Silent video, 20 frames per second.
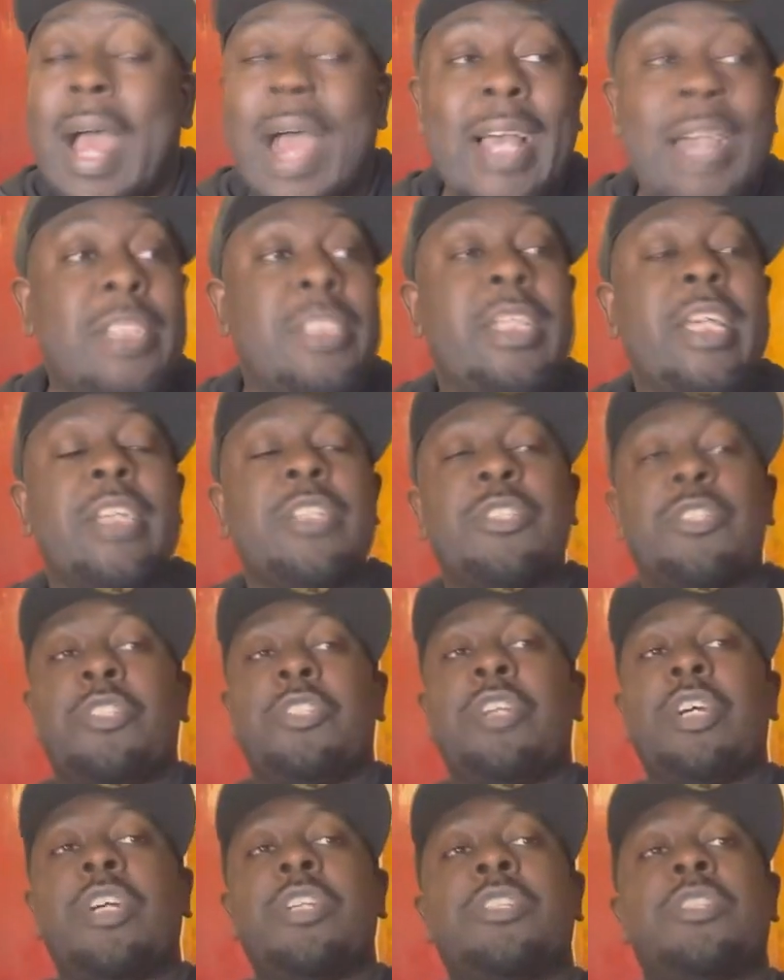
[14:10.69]
And then
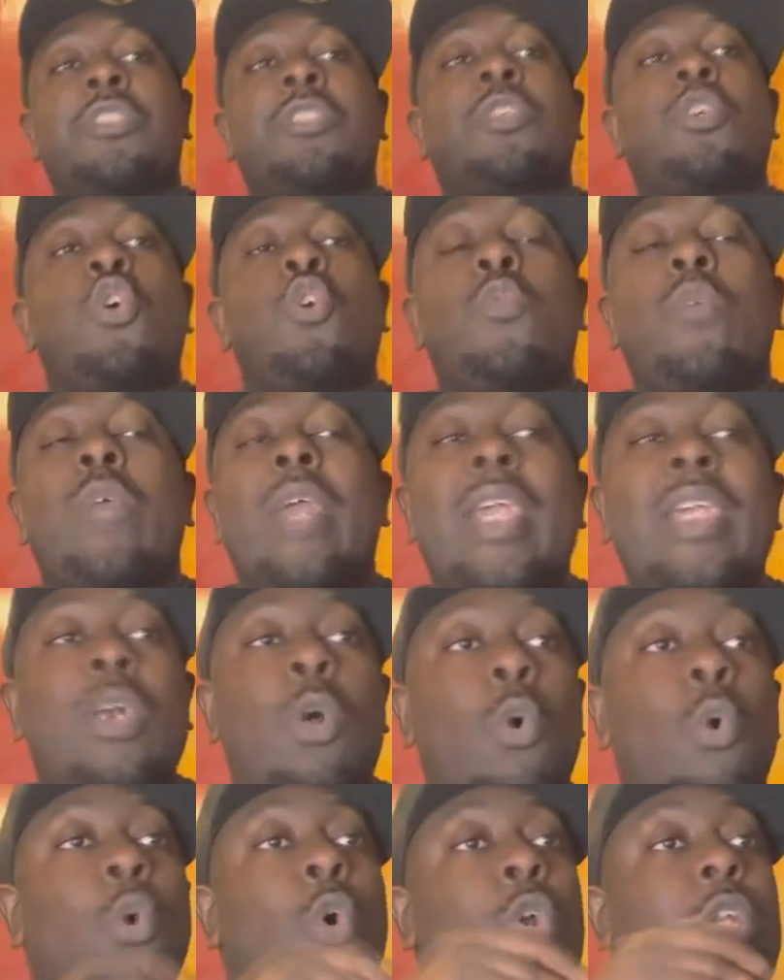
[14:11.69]
just create
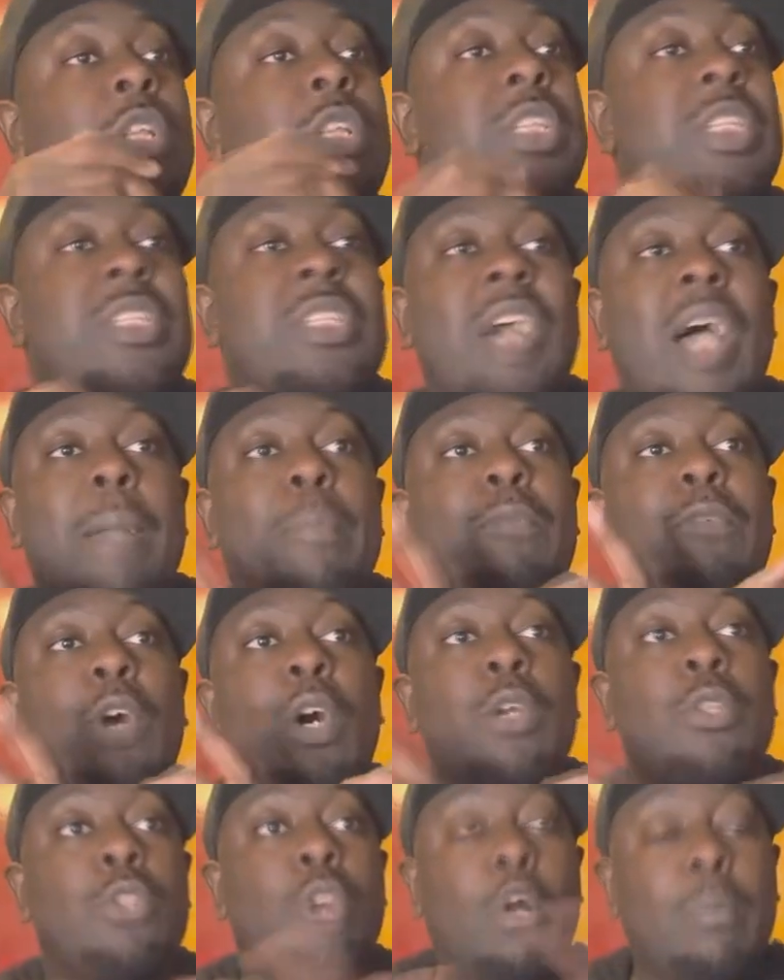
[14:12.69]
all the type of
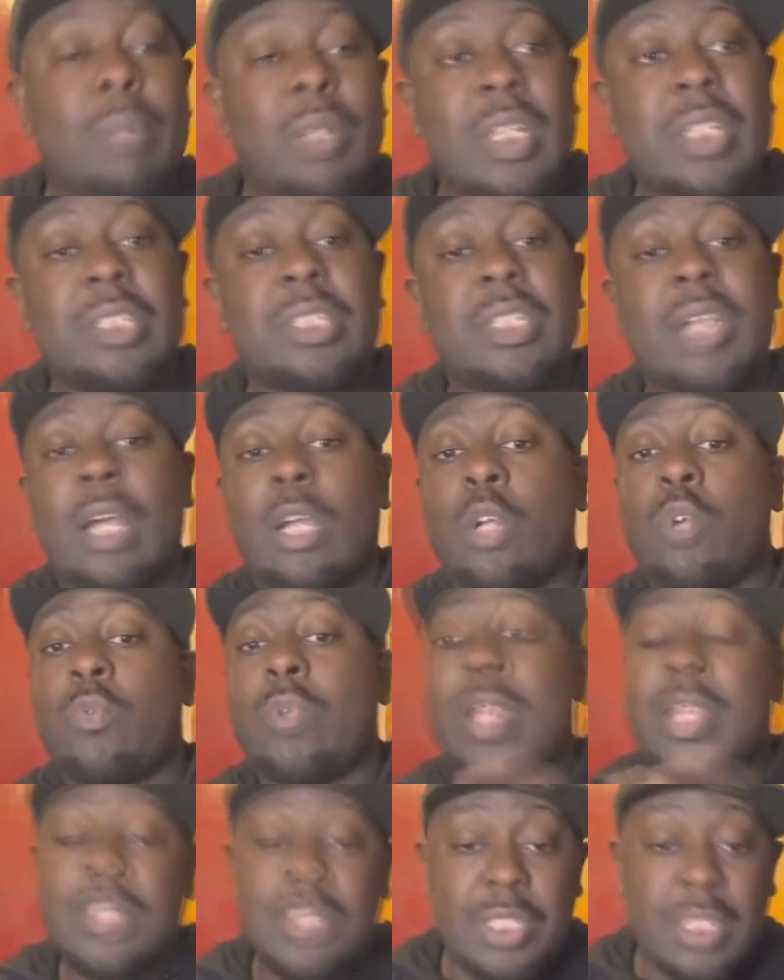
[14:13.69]
anomalies that
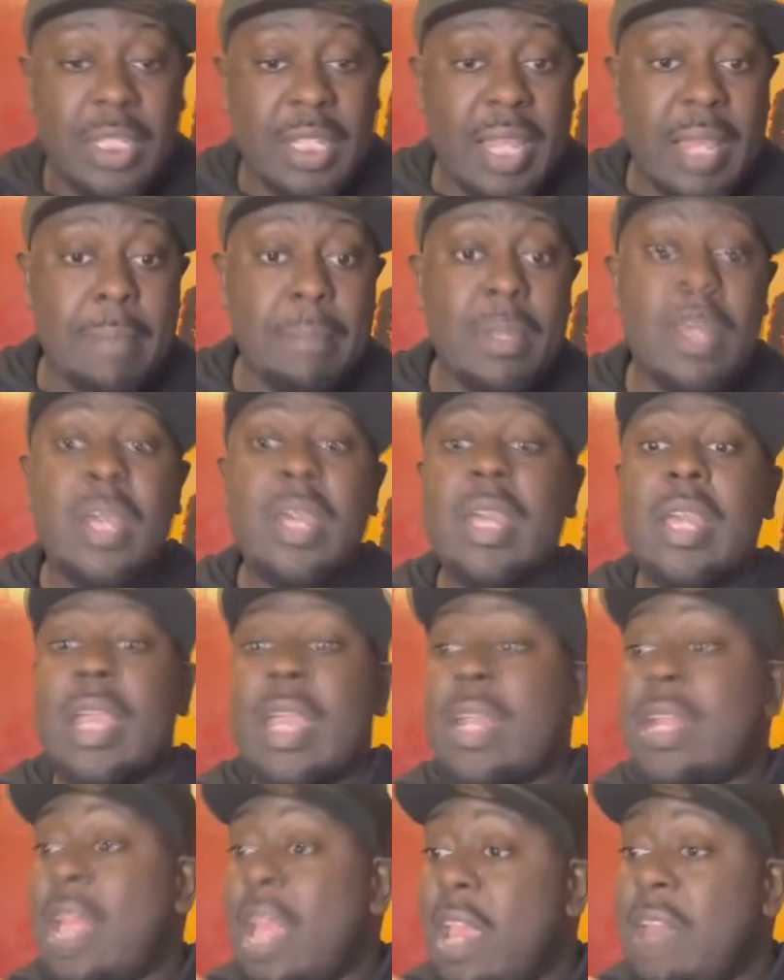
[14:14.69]
created him
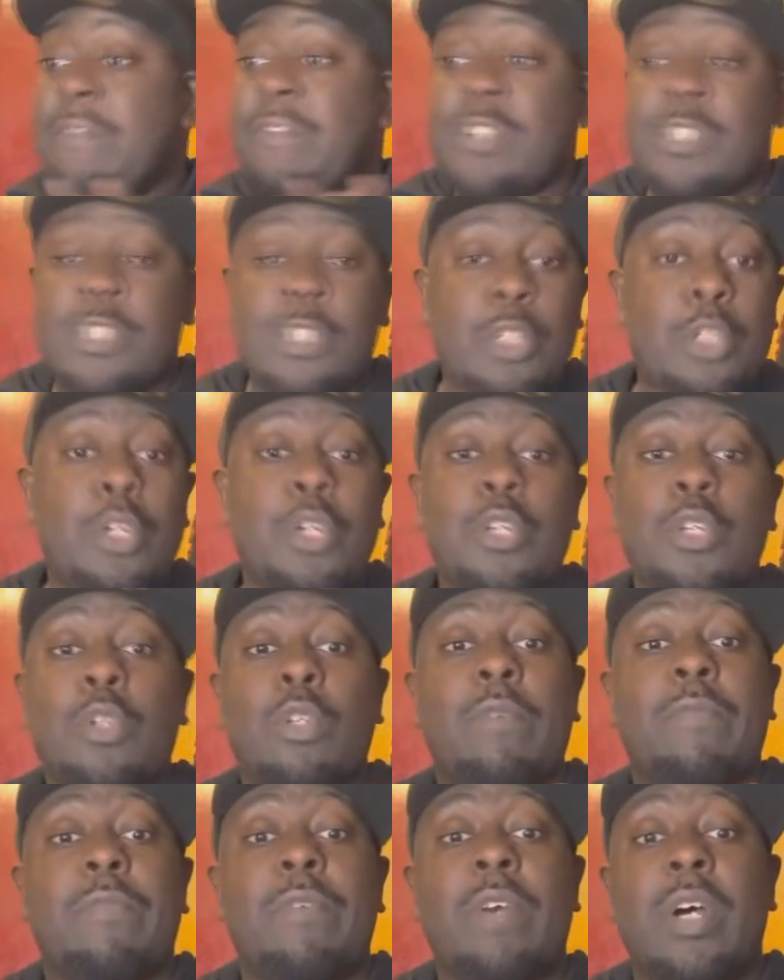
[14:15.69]
in every single
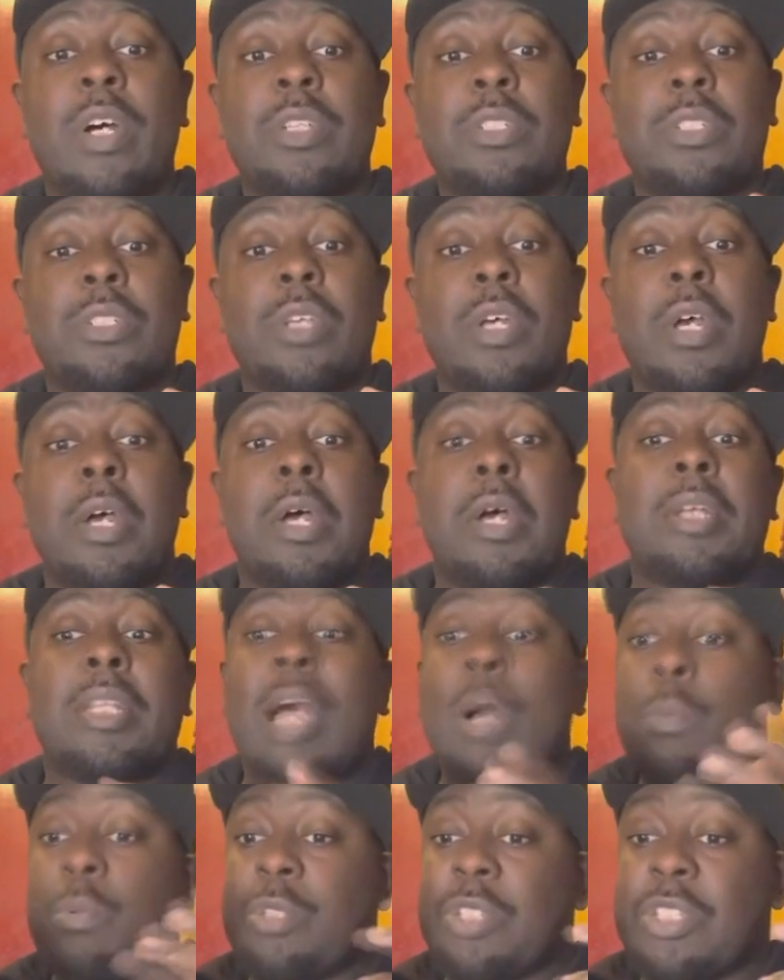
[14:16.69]
universe
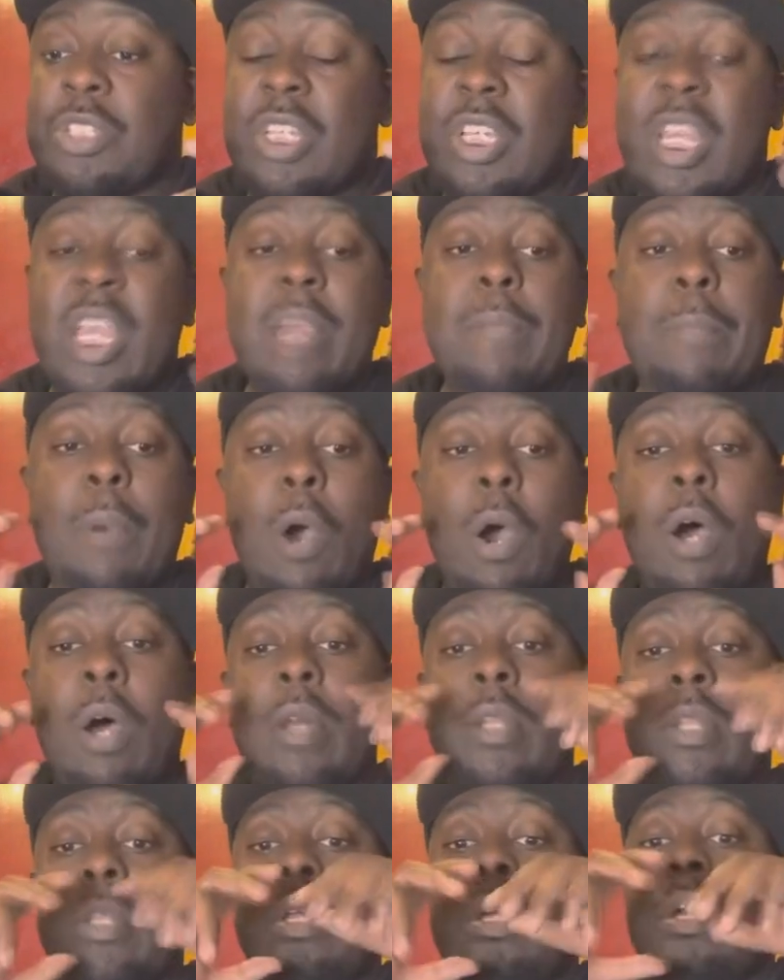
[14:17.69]
that will just keep
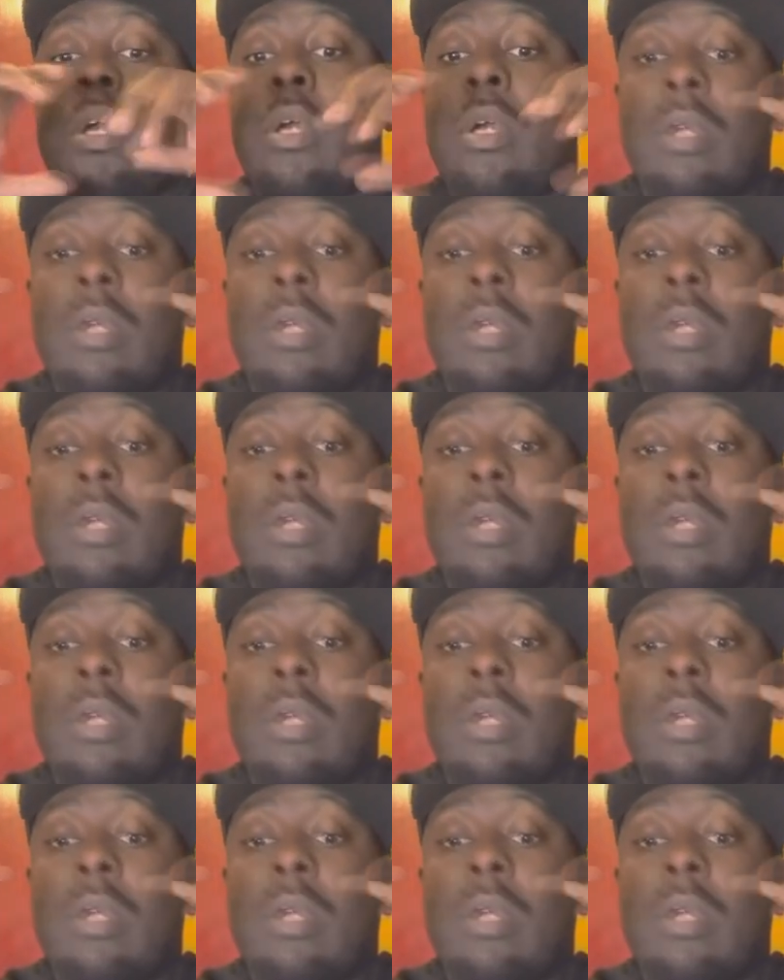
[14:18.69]
on